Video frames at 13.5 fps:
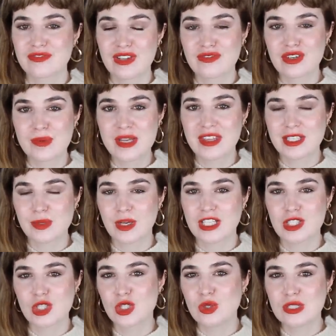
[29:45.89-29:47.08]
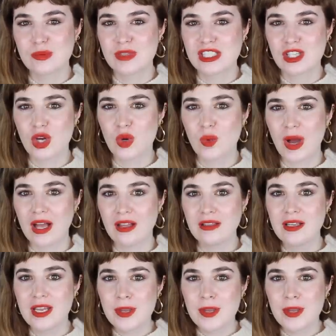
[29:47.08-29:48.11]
fit for me. That's why it suits me so well.